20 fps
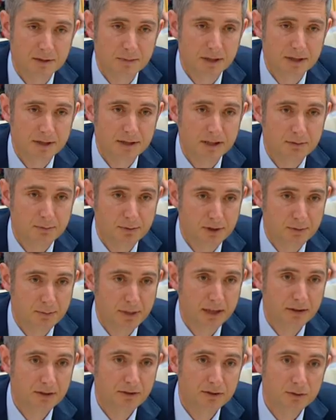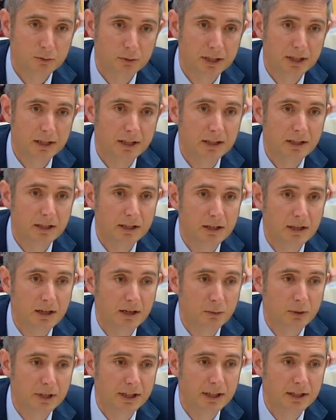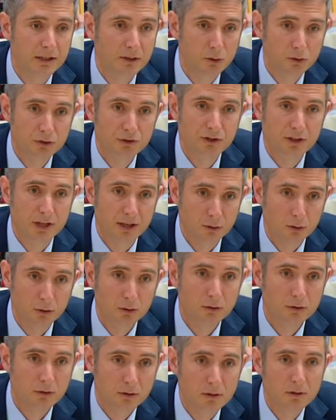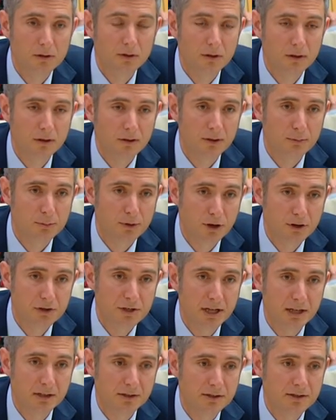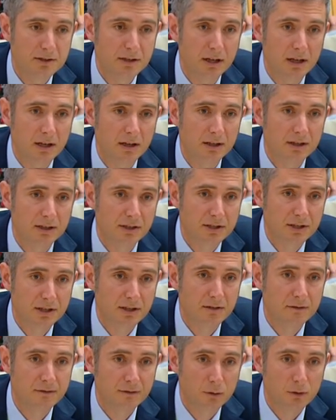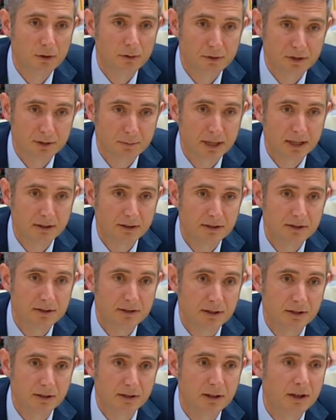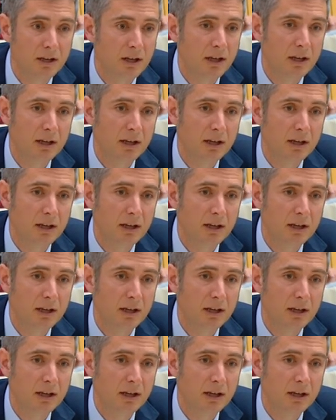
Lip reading: Species Prospectus. We looked at all the projects considered for the prospectus and